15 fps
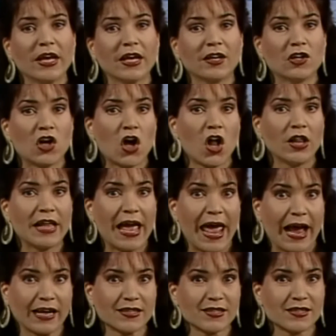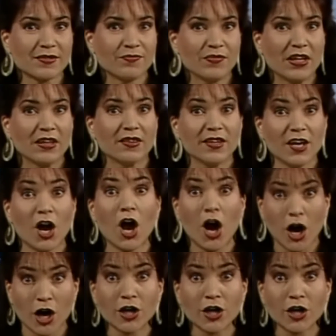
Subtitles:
we can call x the